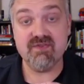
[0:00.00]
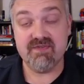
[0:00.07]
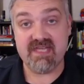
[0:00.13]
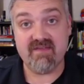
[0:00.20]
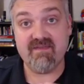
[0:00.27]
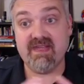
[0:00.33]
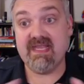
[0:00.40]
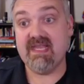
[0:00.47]
So
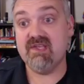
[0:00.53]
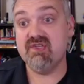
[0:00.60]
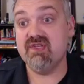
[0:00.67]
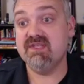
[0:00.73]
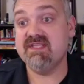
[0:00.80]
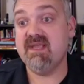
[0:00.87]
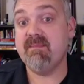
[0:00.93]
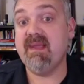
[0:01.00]

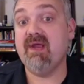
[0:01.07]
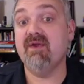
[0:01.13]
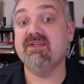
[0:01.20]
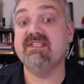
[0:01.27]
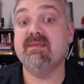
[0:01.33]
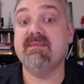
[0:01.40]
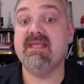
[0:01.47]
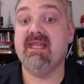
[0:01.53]
defecation is a
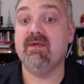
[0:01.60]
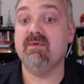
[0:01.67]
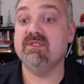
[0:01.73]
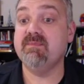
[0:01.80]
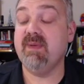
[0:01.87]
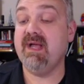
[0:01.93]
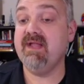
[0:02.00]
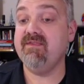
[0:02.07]
parasympathetic
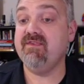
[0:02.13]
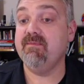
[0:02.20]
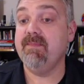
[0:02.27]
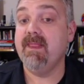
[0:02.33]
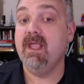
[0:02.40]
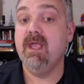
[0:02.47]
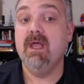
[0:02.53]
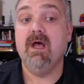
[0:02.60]
response,
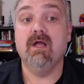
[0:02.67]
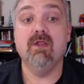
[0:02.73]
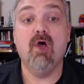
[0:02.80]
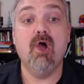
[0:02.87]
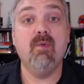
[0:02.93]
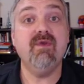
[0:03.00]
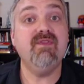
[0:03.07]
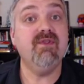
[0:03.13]

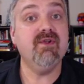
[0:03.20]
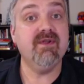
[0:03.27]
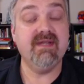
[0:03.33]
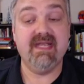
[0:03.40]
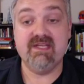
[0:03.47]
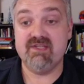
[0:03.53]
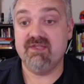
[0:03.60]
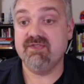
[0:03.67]
along with
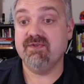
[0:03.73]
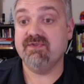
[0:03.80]
urination.